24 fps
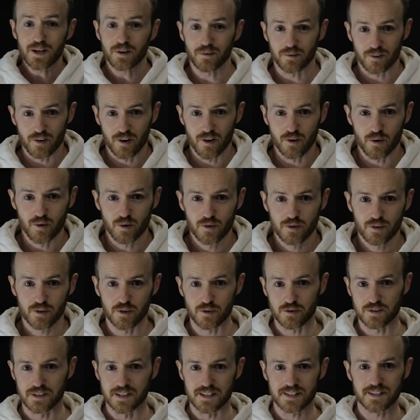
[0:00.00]
don't know
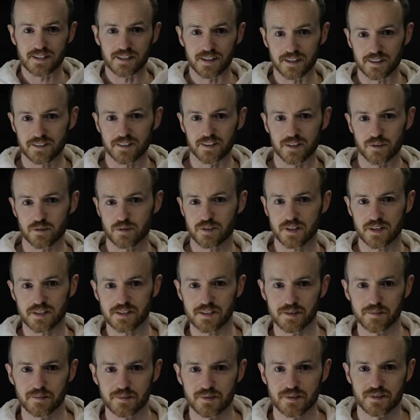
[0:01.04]
who's listening into those
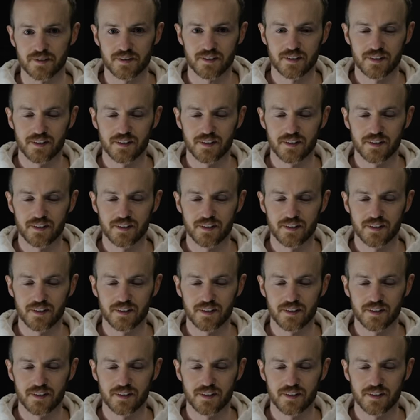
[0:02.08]
systems.